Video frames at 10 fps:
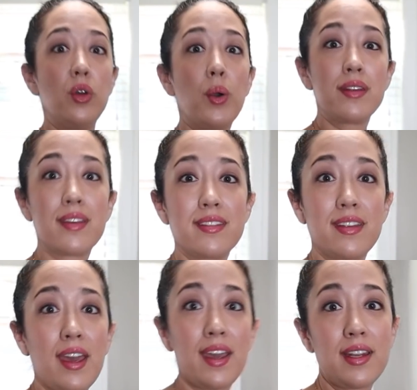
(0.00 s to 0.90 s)
Do as I
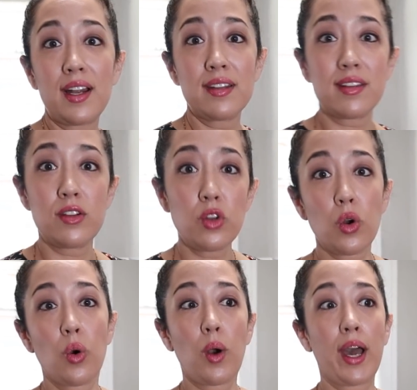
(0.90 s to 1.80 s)
say, not as I
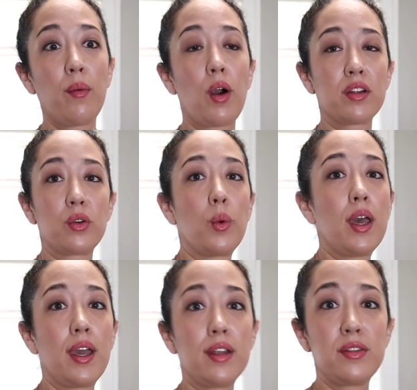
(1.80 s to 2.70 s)
do. I walked
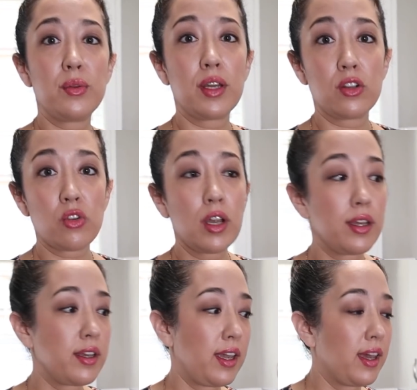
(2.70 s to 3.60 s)
away to get a
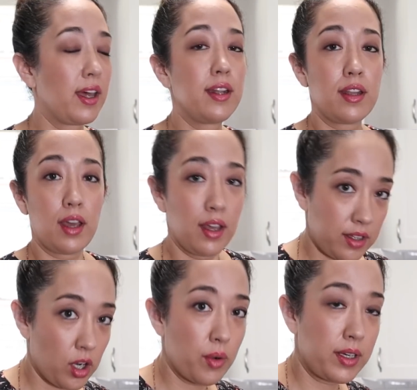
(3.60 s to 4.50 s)
drink and
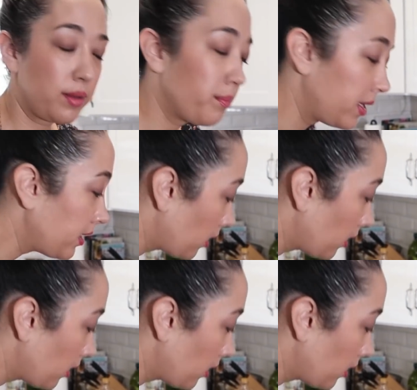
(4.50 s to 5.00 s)
they're already been